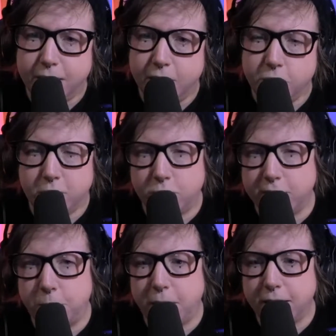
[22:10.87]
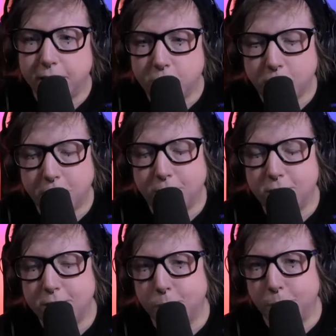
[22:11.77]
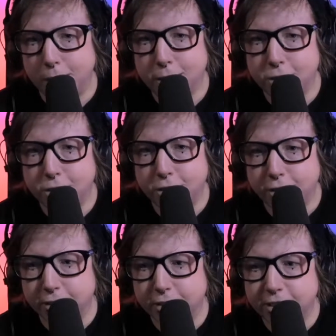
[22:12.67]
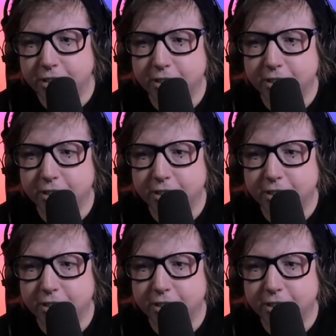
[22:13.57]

You're a Crystal Palatian, aren't you?